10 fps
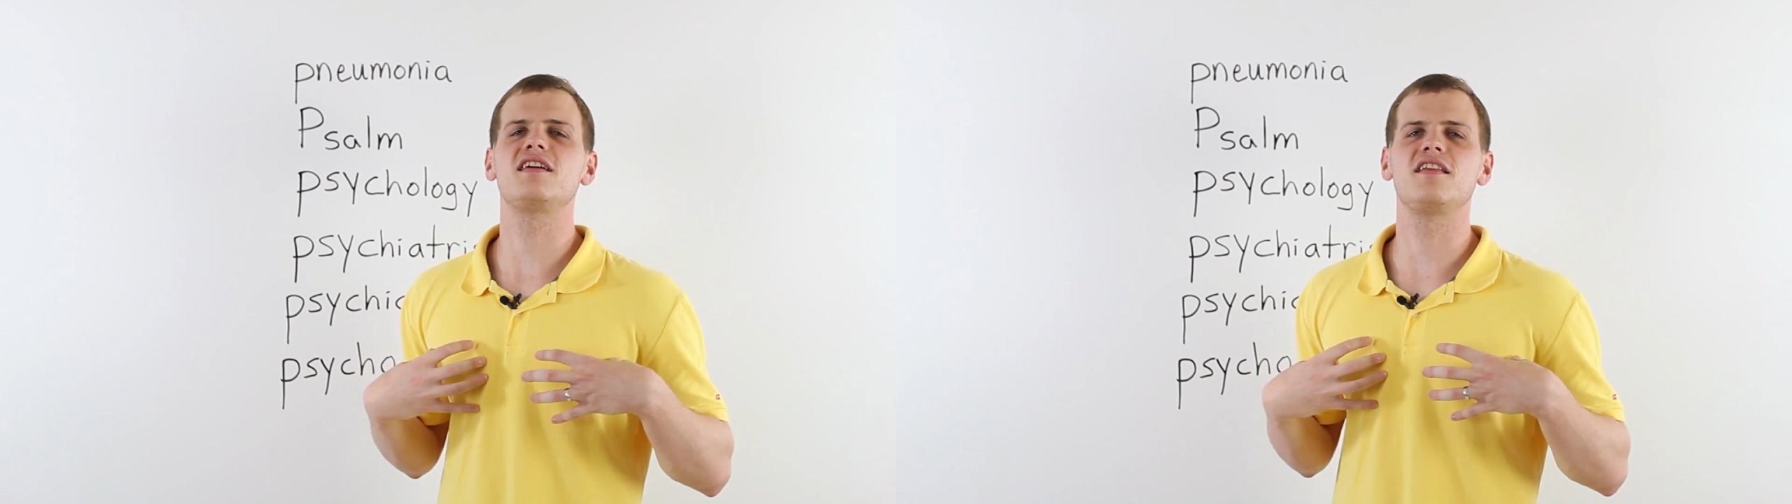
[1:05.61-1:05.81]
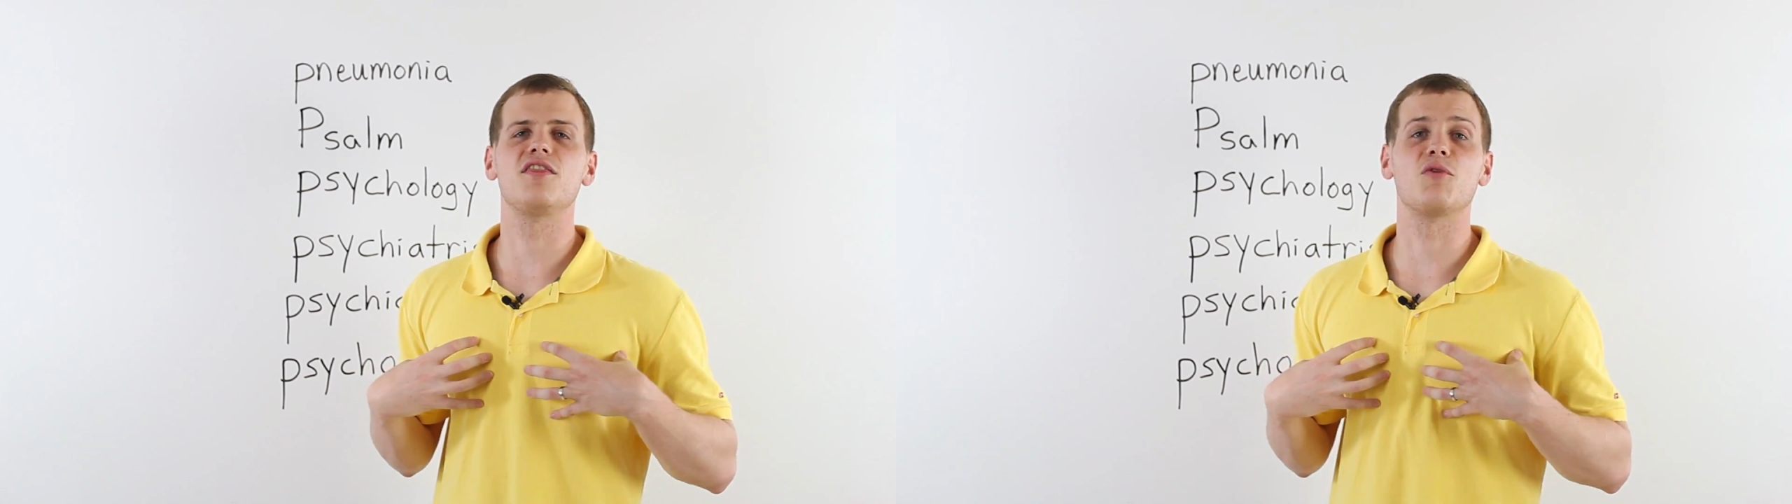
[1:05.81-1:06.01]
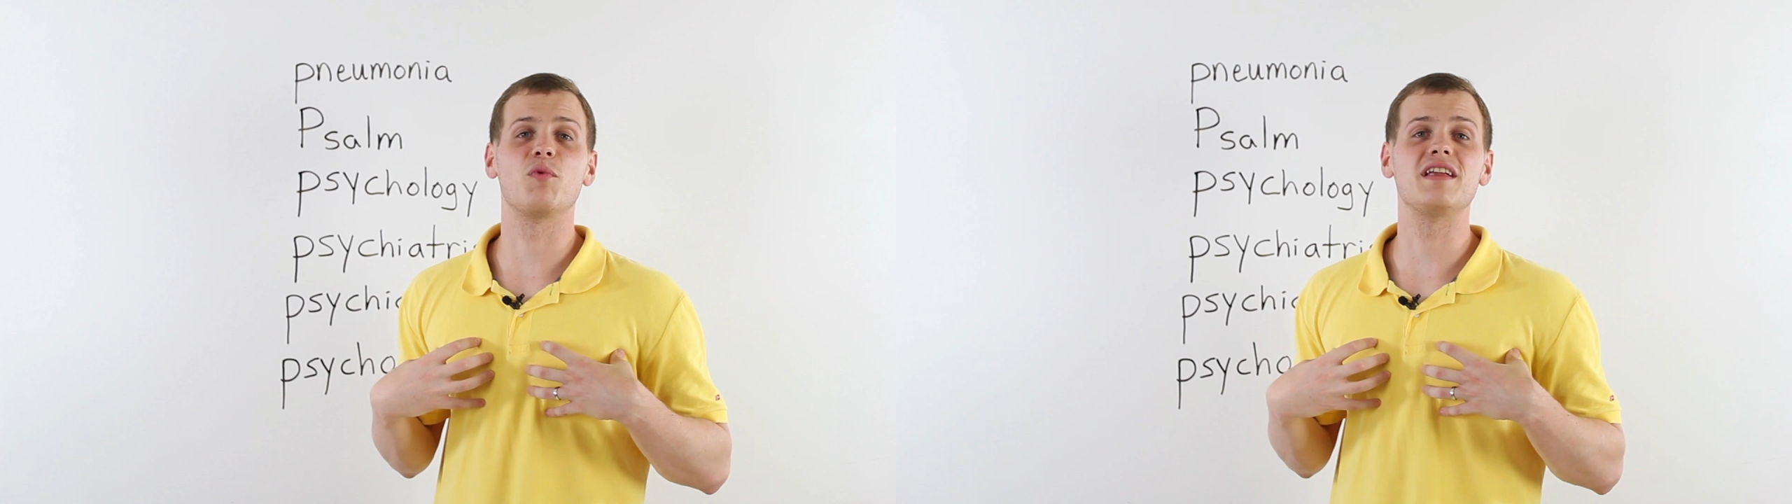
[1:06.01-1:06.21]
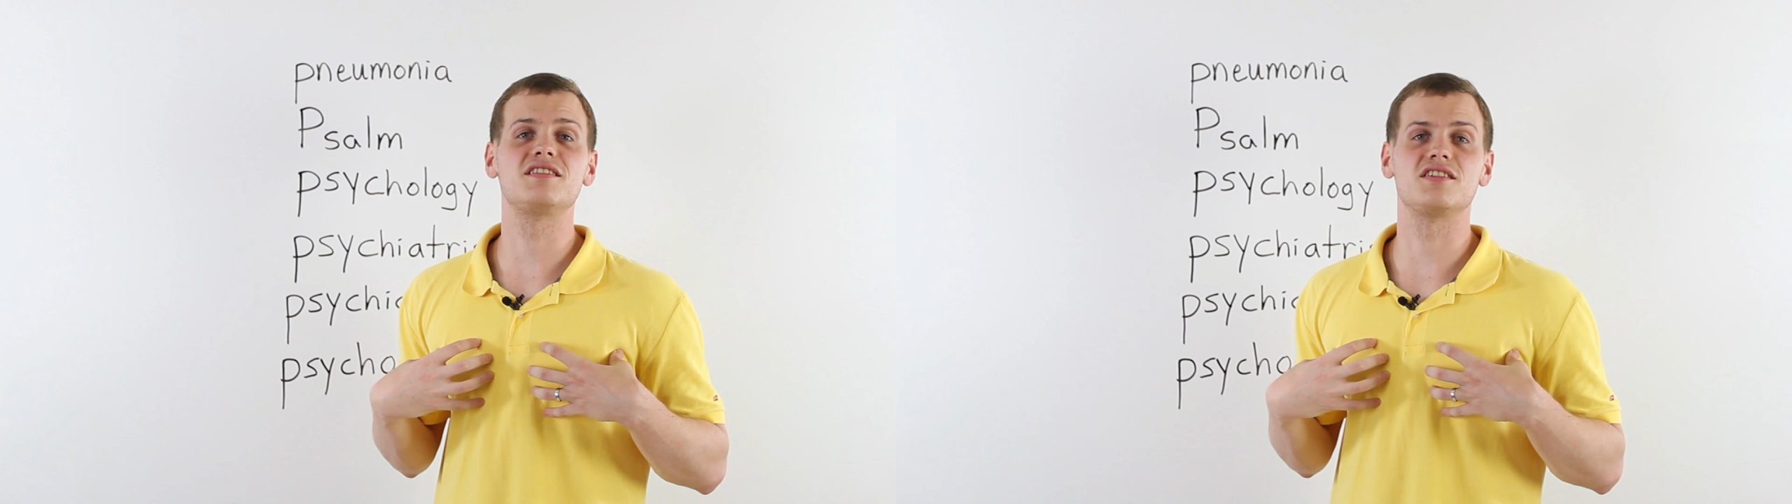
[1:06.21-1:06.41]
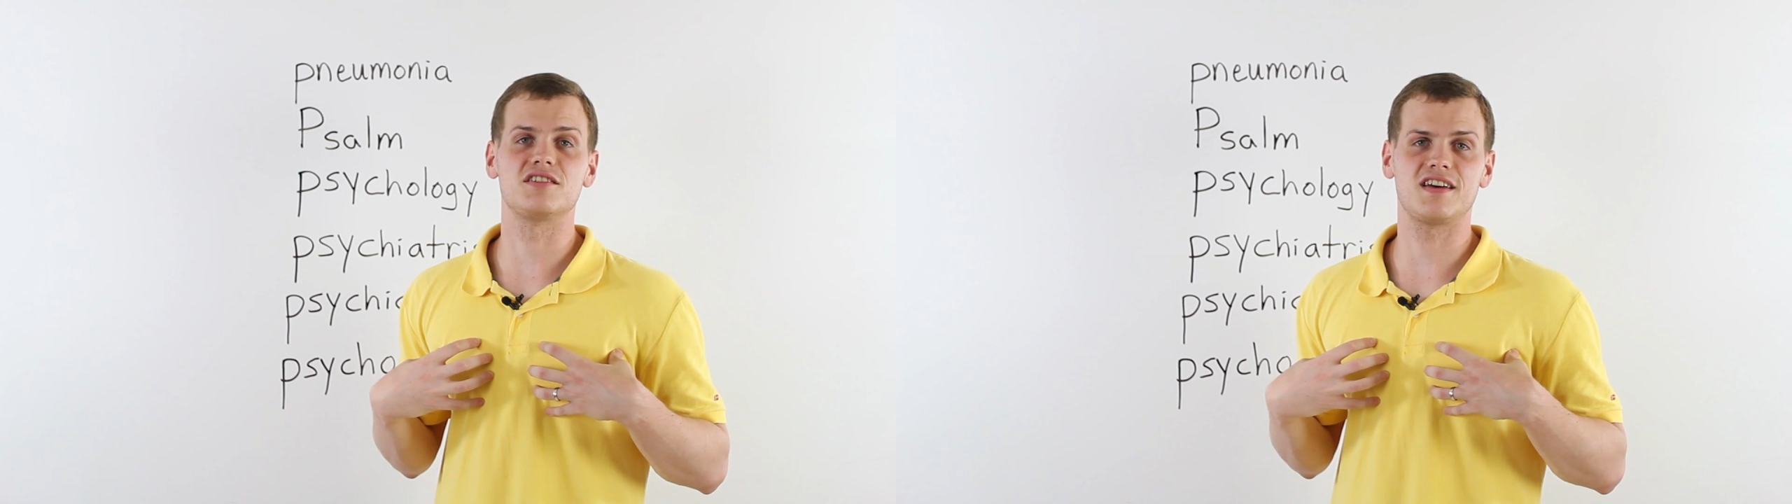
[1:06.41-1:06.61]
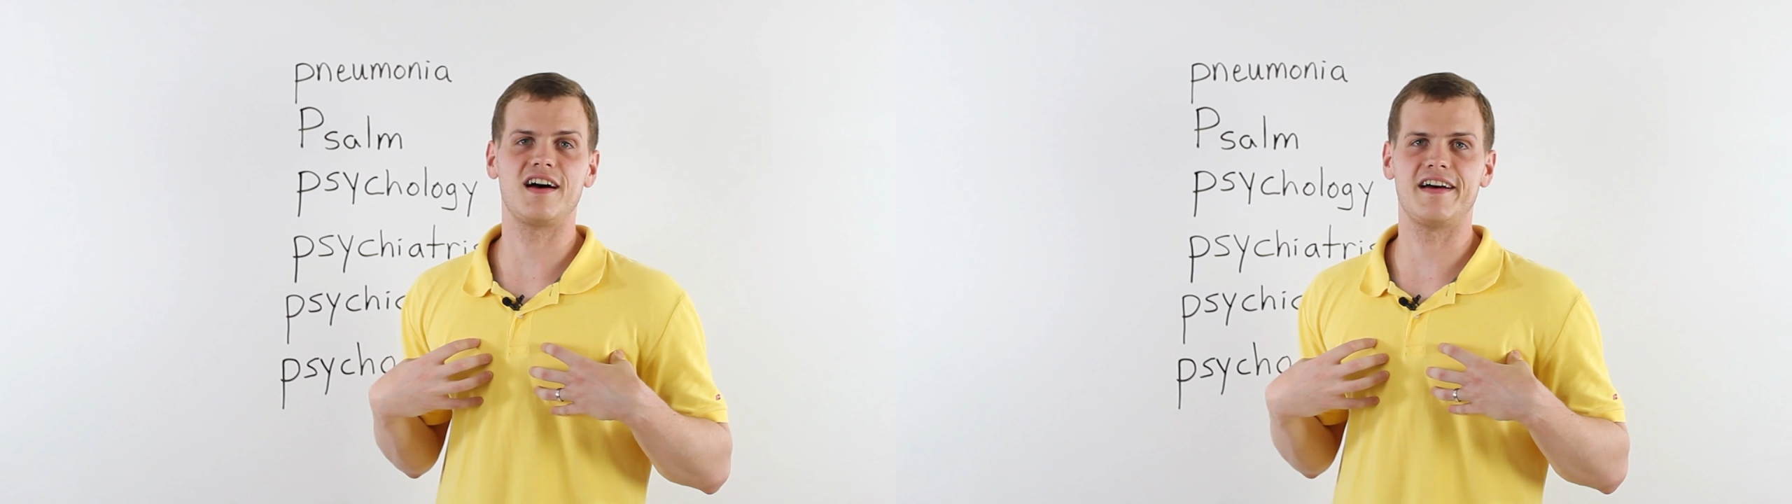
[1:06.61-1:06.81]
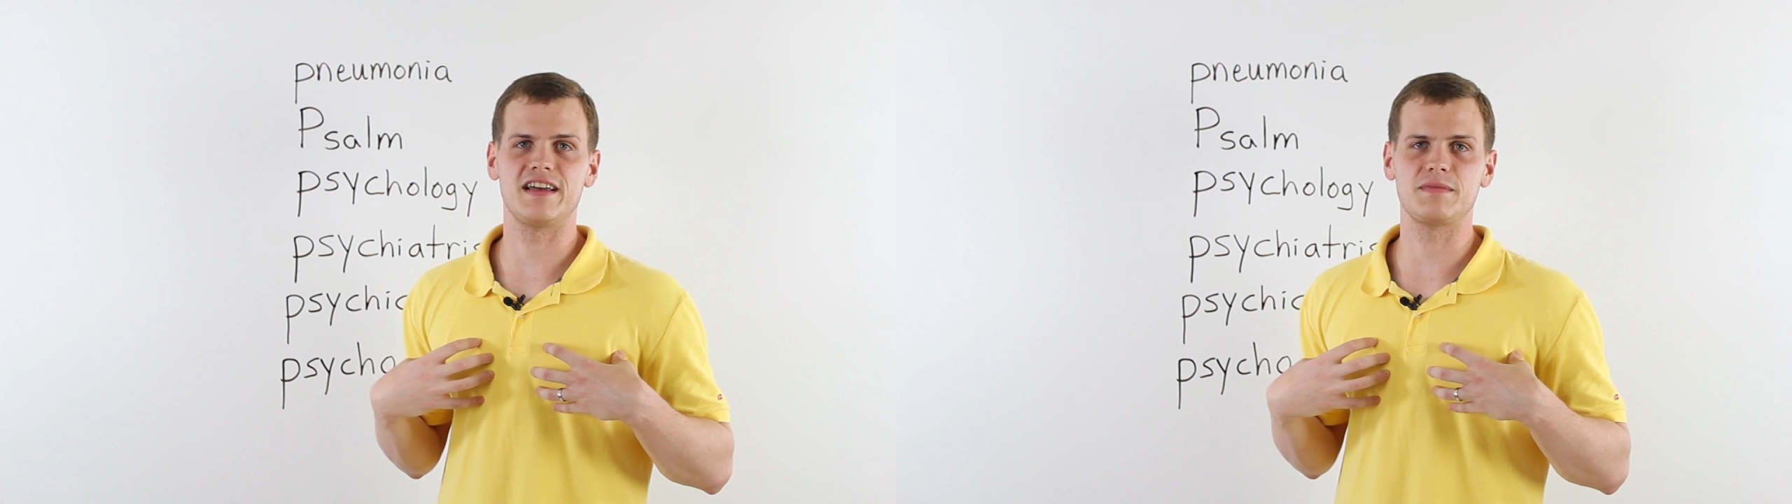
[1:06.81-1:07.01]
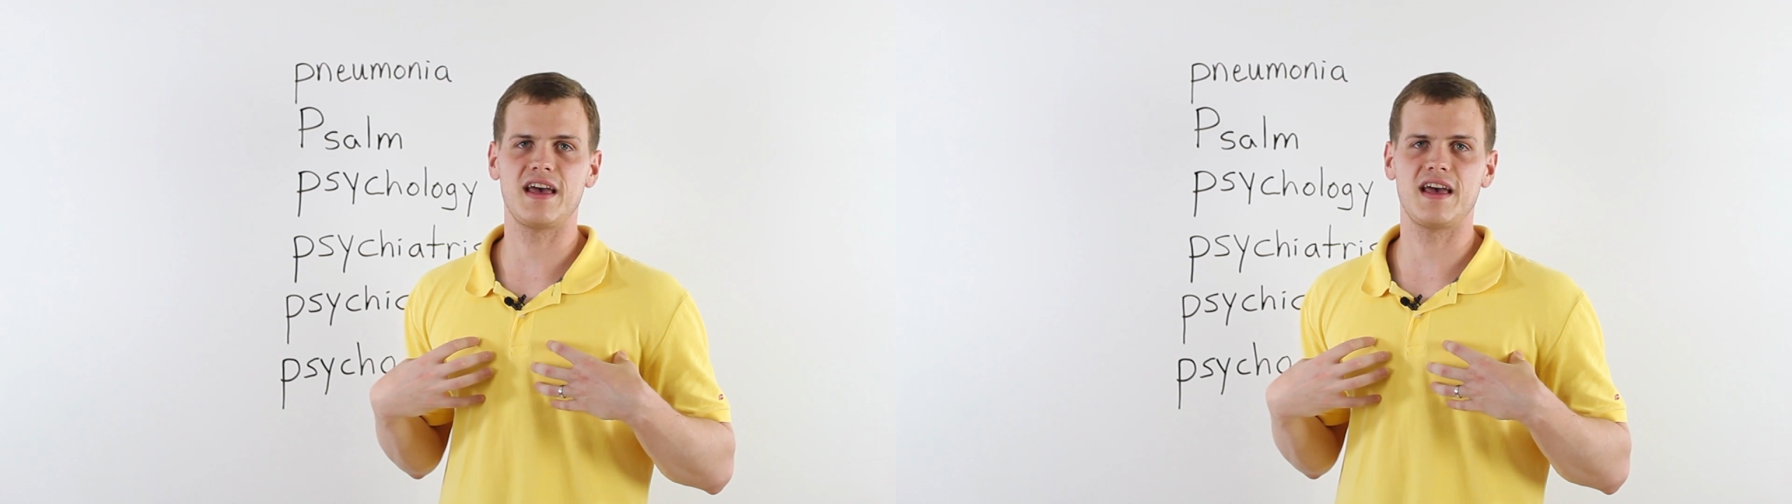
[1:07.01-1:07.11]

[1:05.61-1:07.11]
in the winter time,